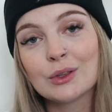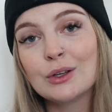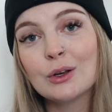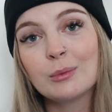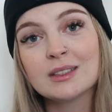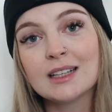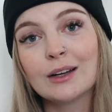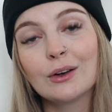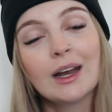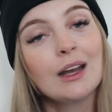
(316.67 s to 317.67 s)
that you don't miss
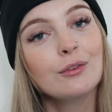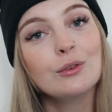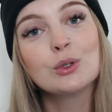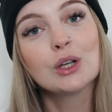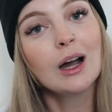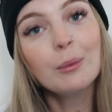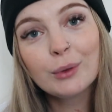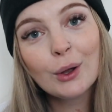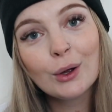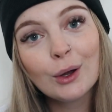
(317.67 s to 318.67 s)
out on any future
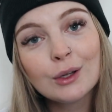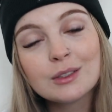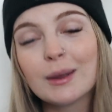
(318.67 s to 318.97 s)
uploads.